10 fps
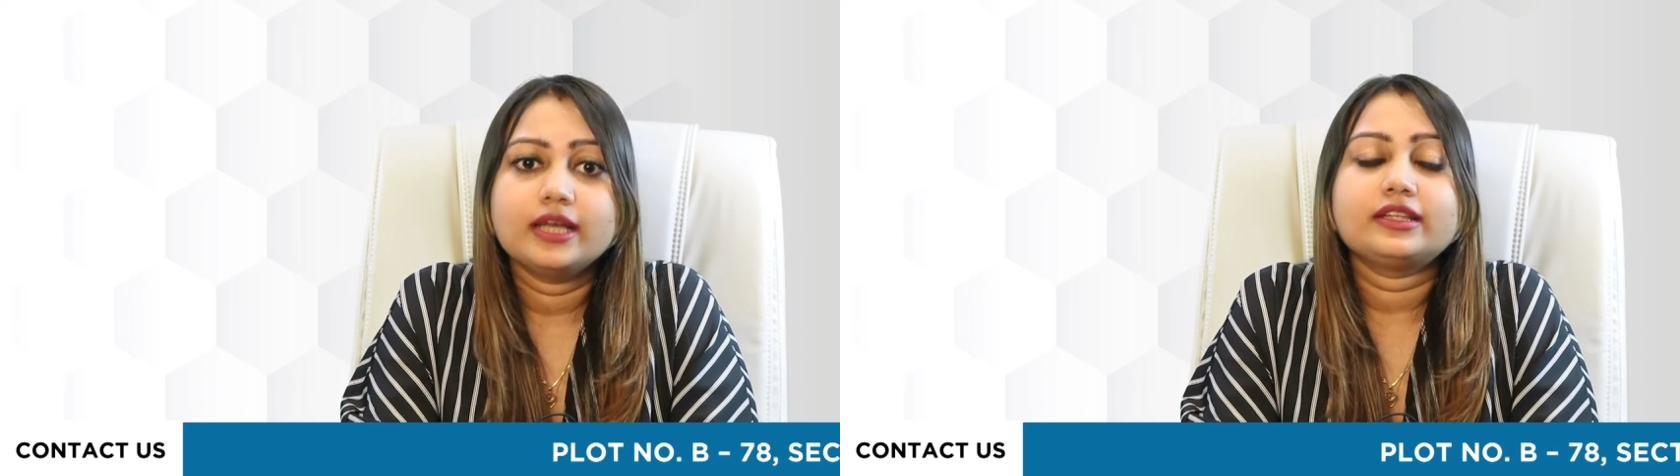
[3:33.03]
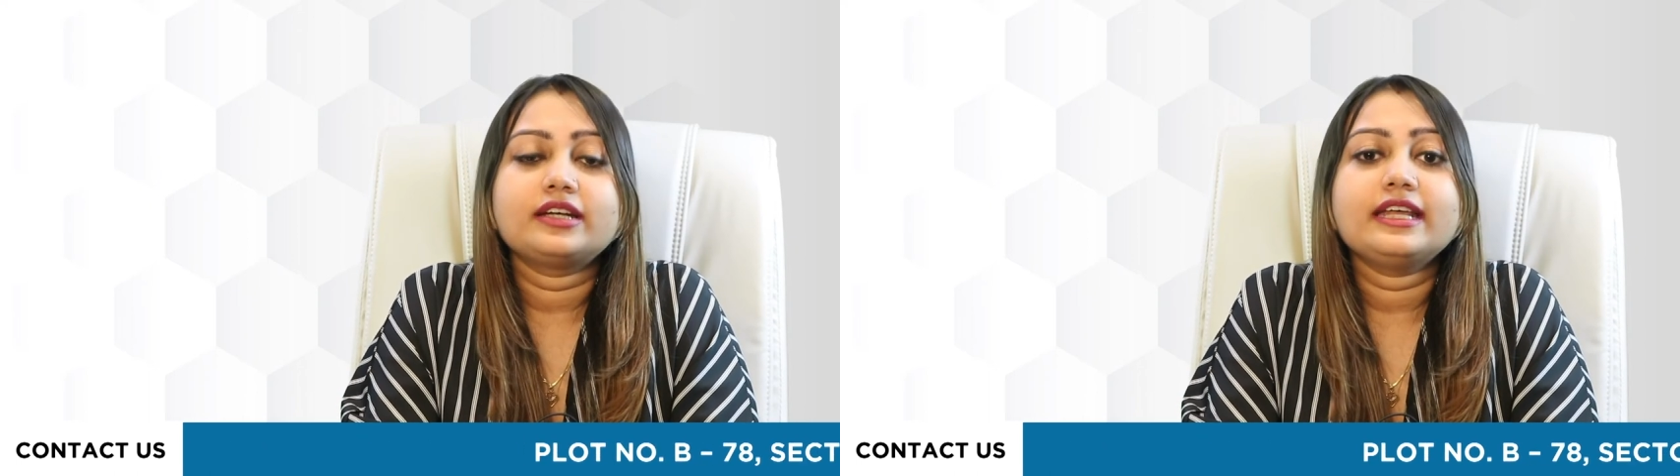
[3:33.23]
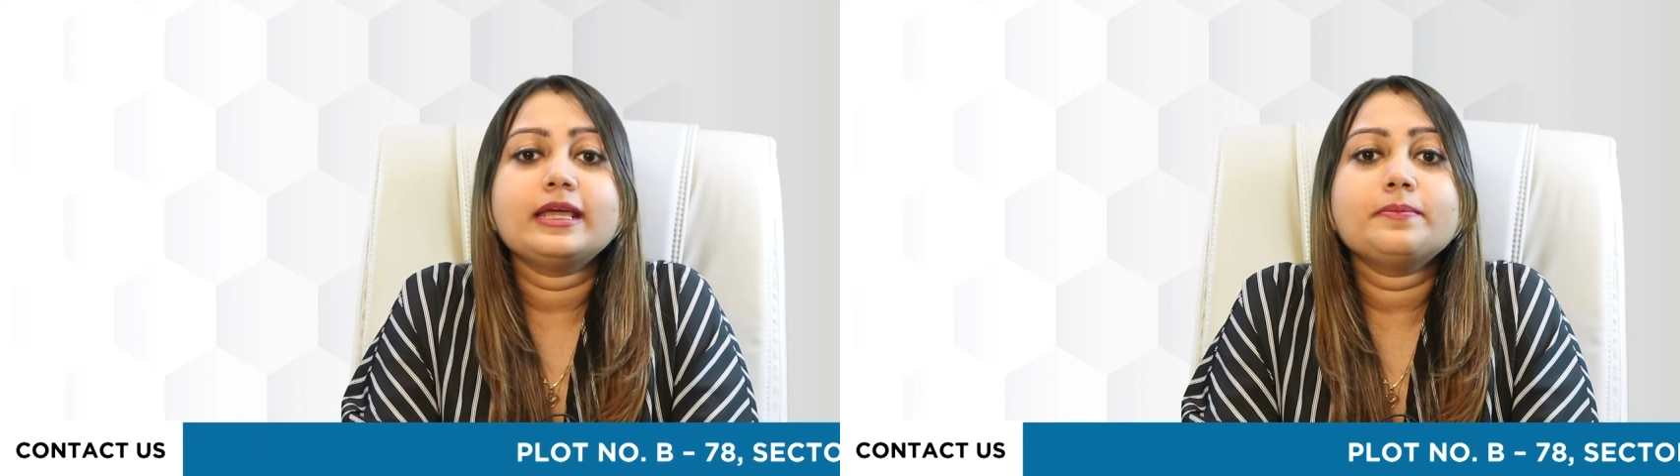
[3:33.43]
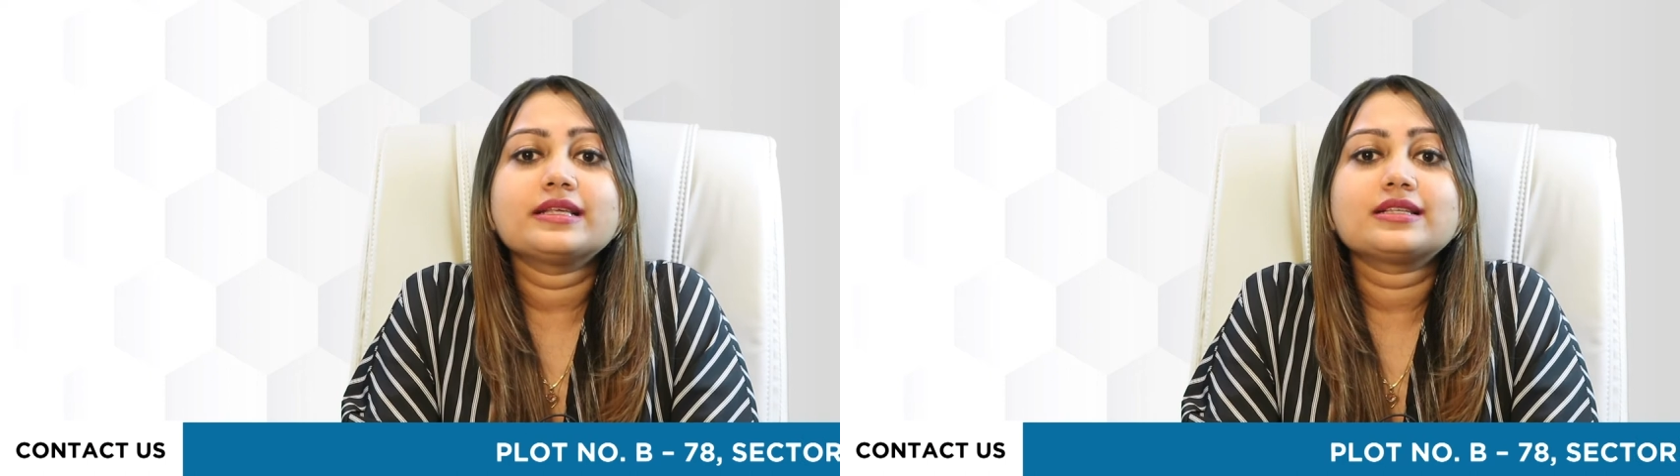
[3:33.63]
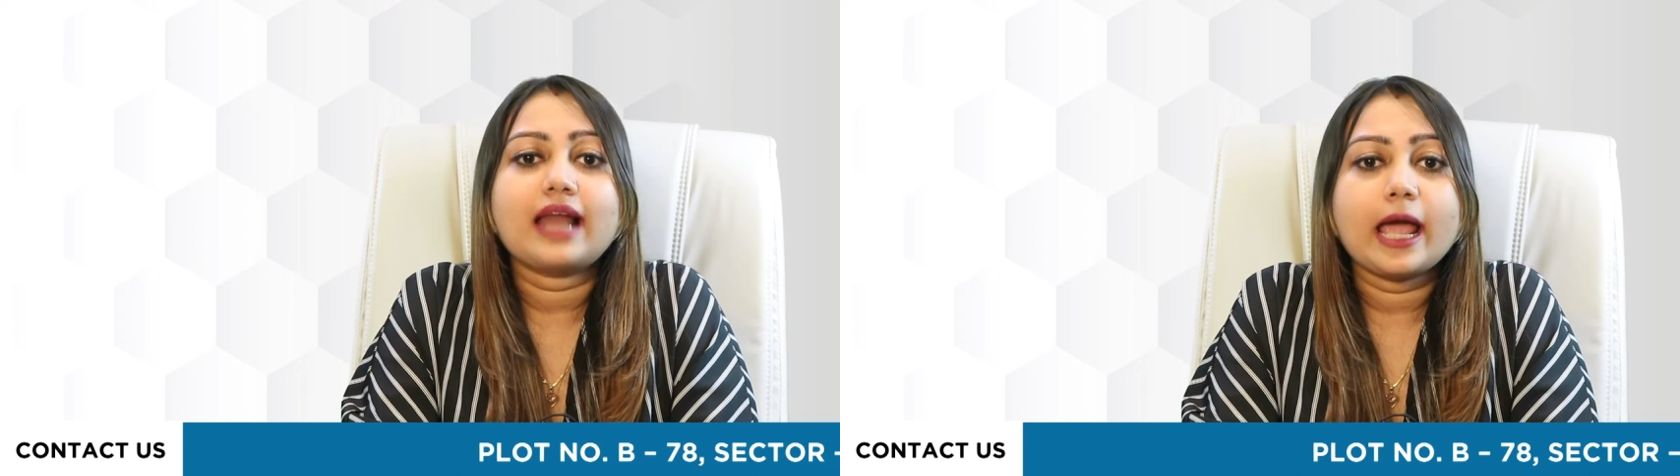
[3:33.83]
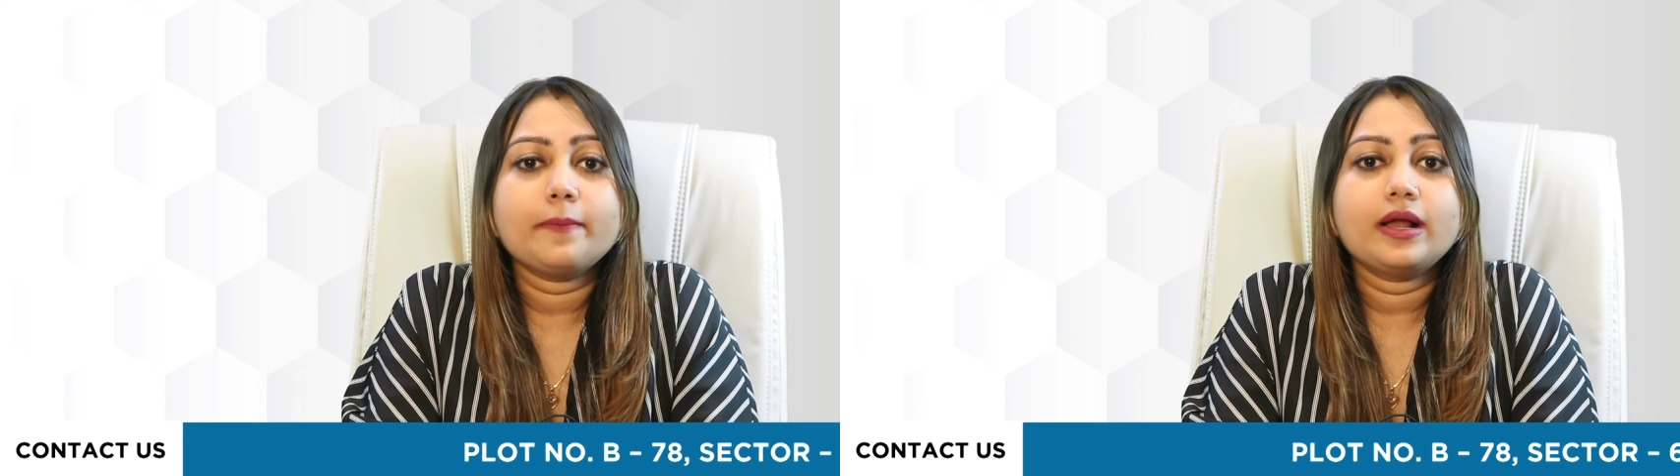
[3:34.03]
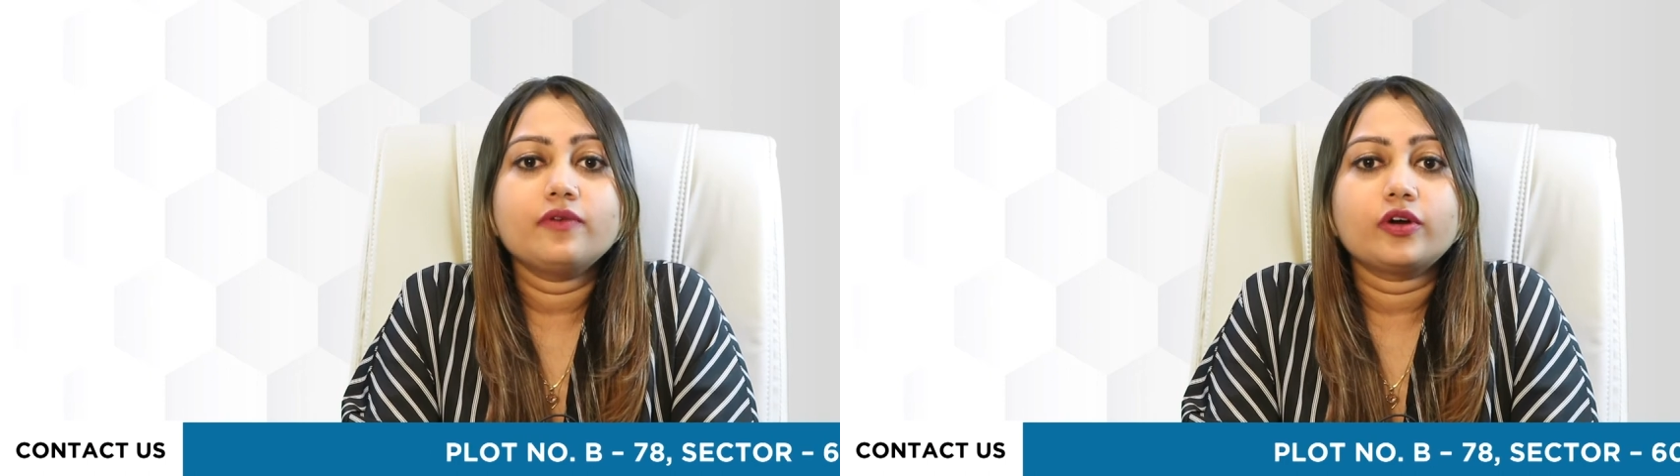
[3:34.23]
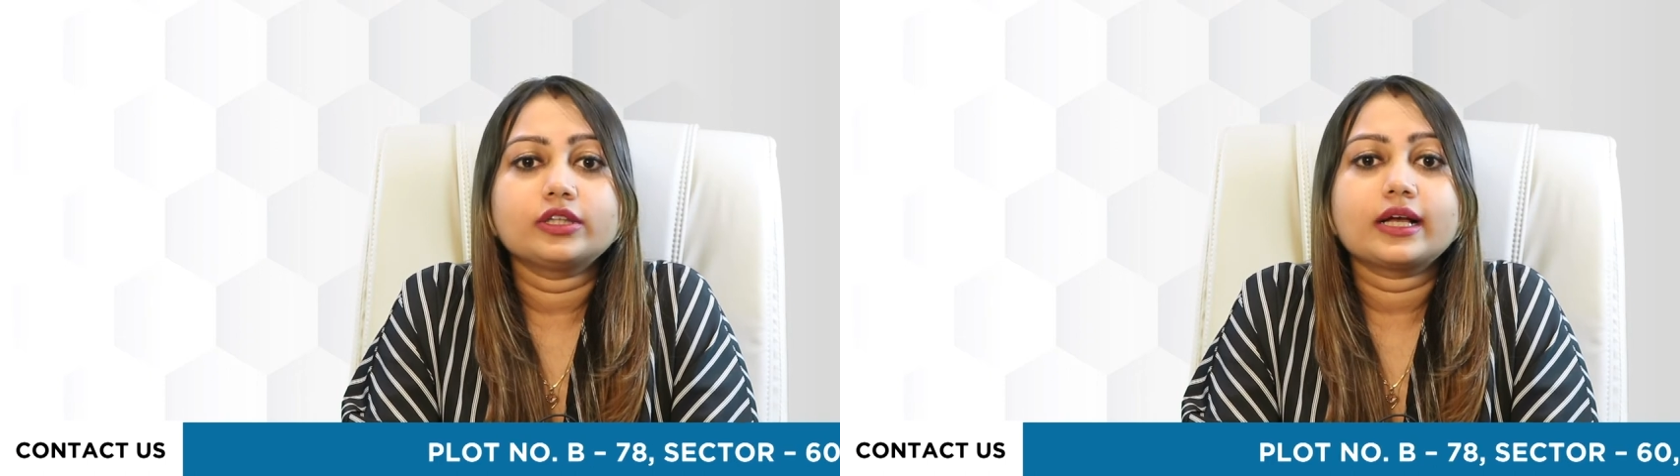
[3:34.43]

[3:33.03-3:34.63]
The team is liable for the